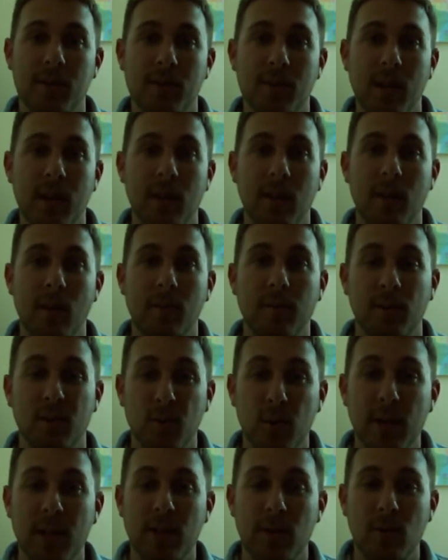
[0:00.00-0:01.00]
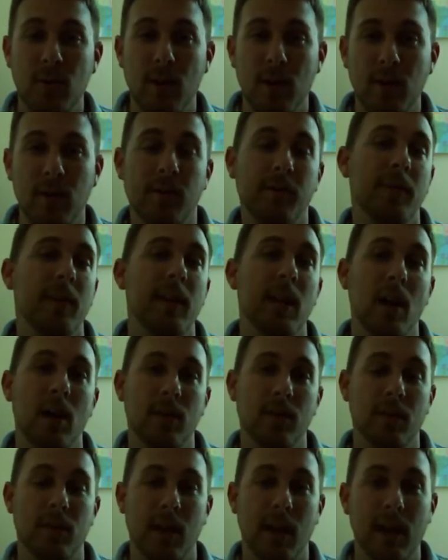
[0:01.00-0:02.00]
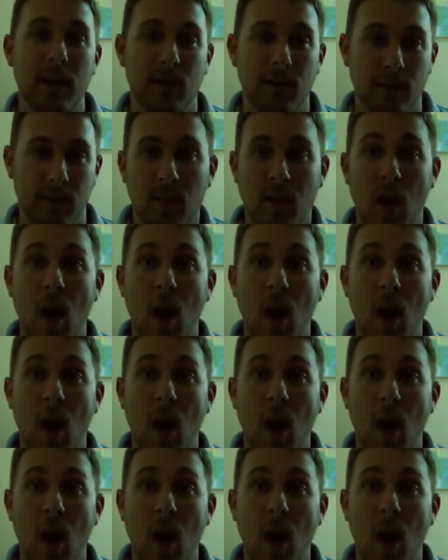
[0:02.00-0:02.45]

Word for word: stranded over 2,200 feet underground.